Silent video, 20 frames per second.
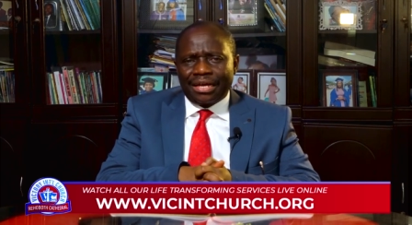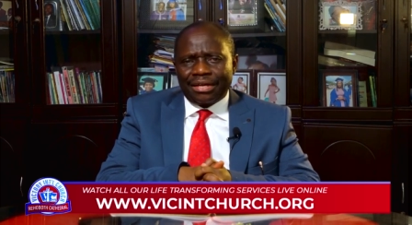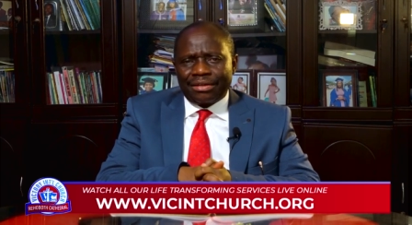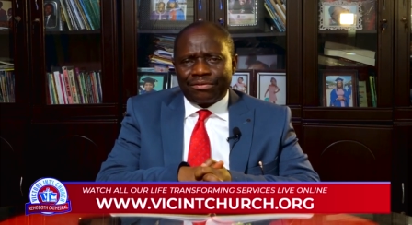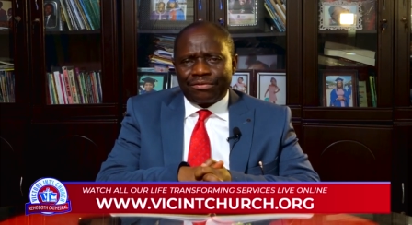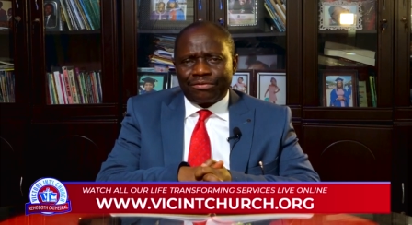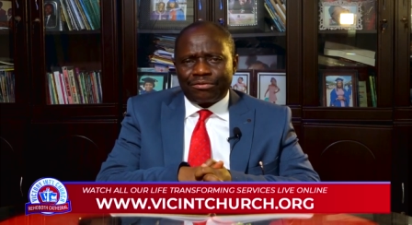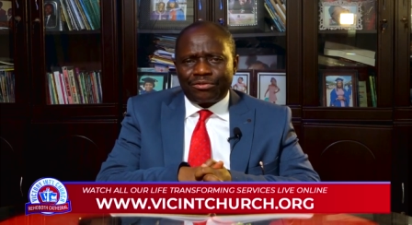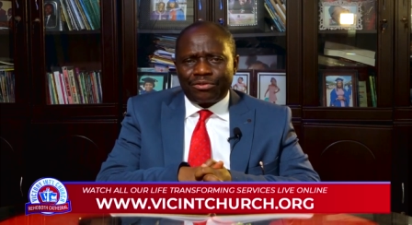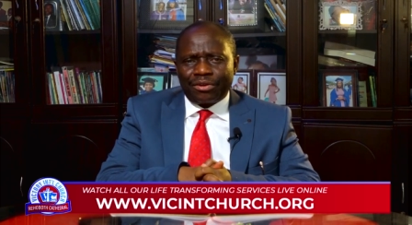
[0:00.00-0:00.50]

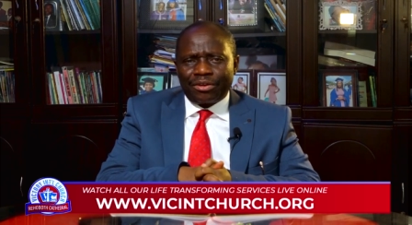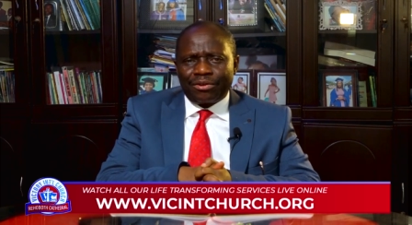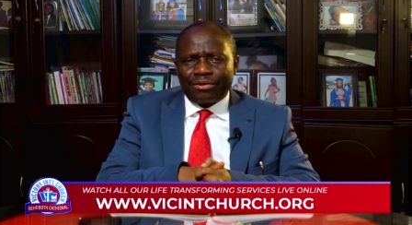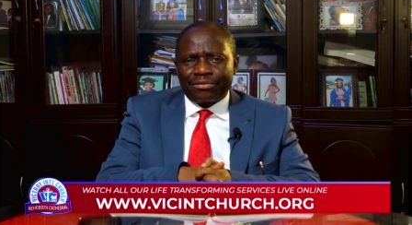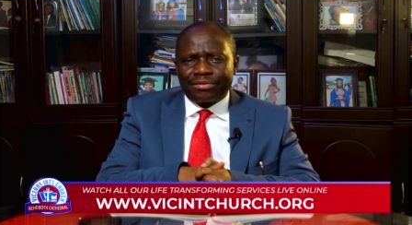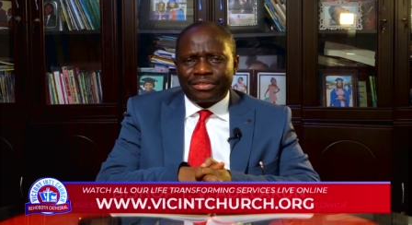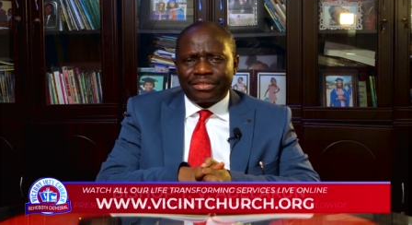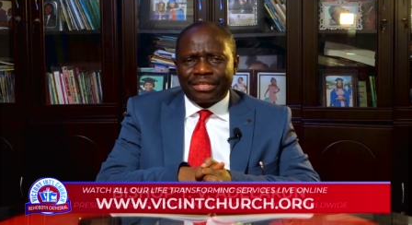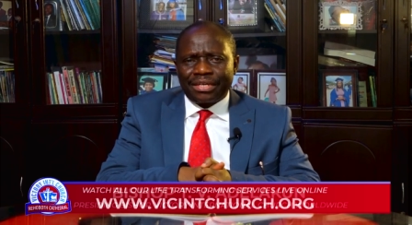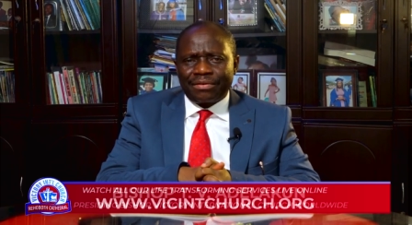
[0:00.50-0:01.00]
you join
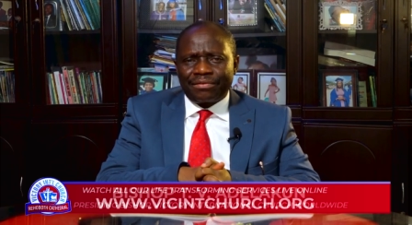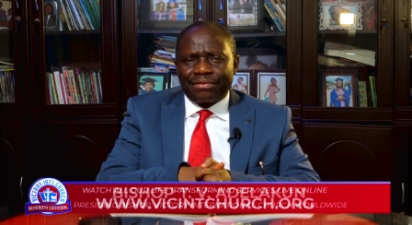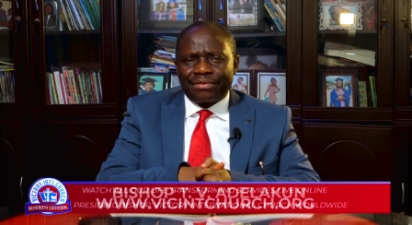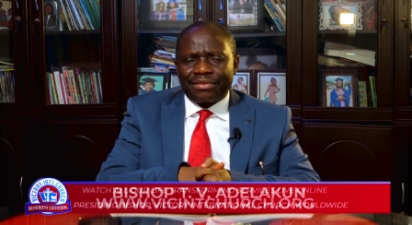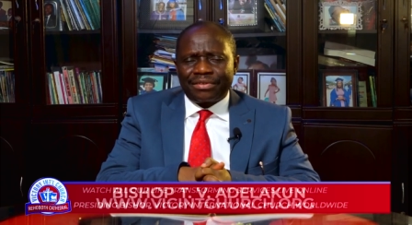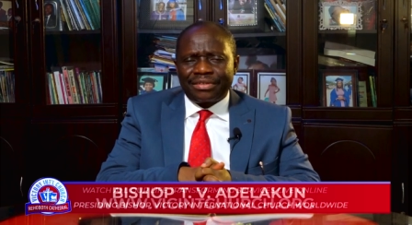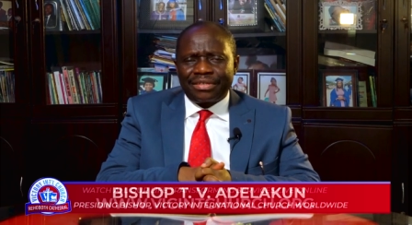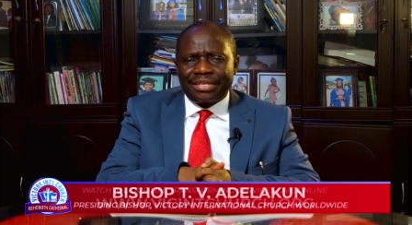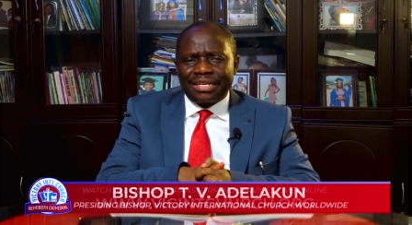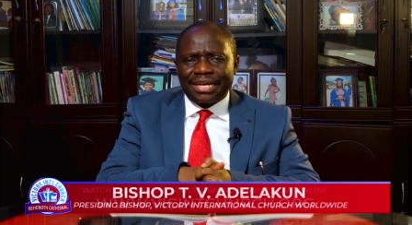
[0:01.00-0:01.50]
us
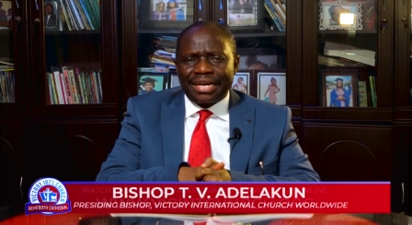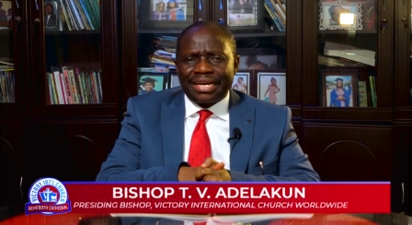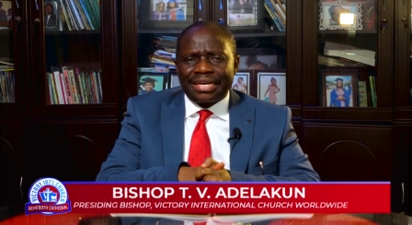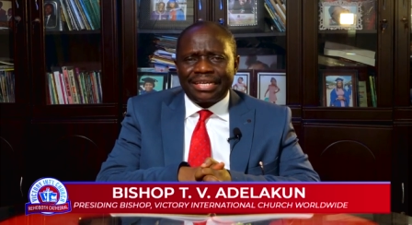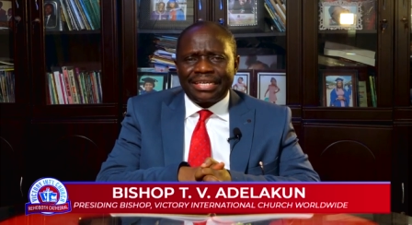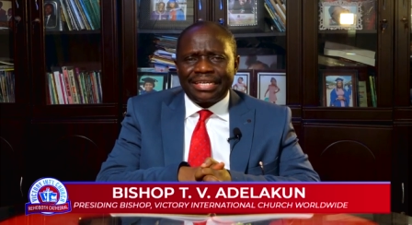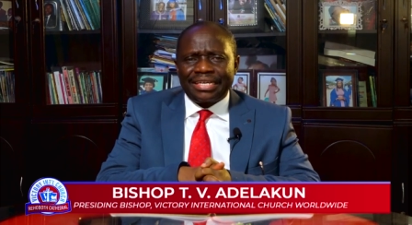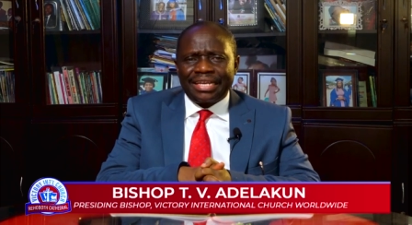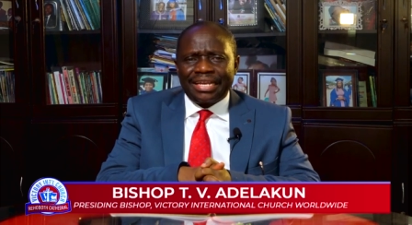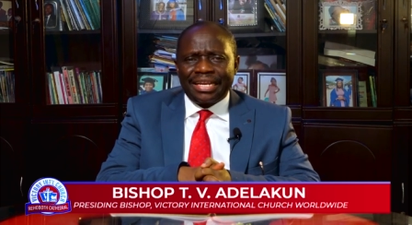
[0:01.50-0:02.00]
7,
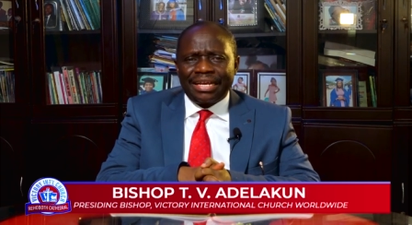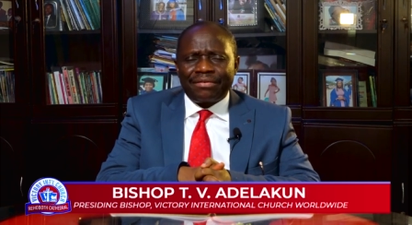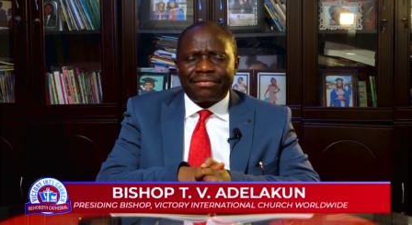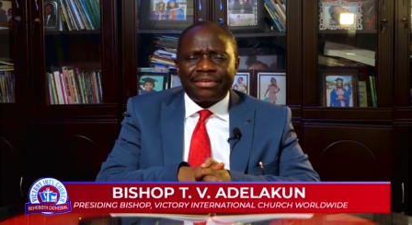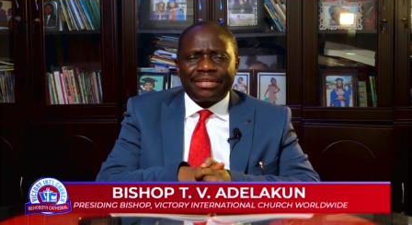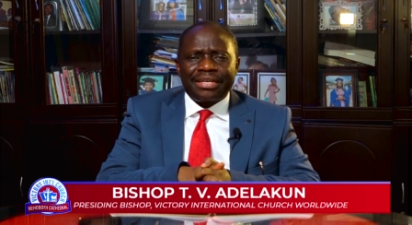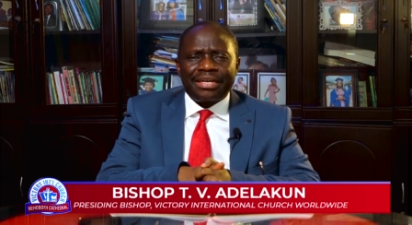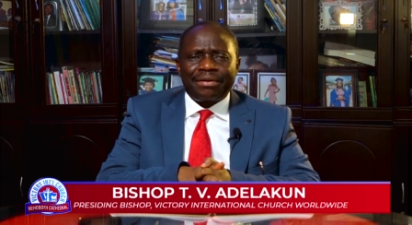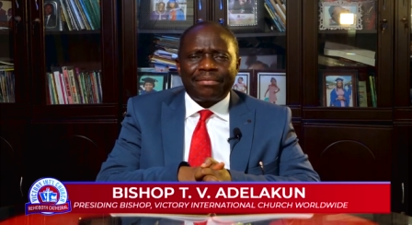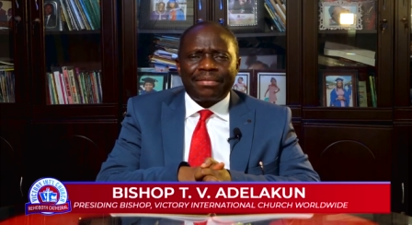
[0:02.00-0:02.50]
9,
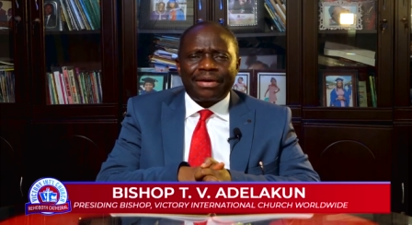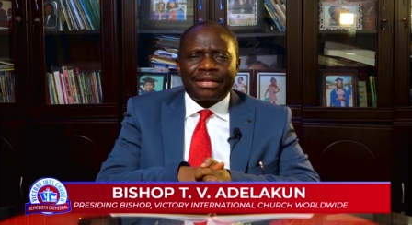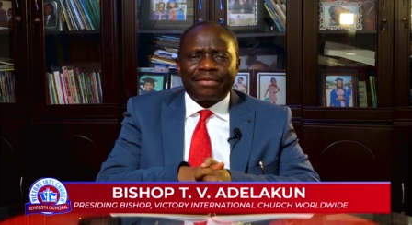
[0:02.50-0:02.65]
11 a.m.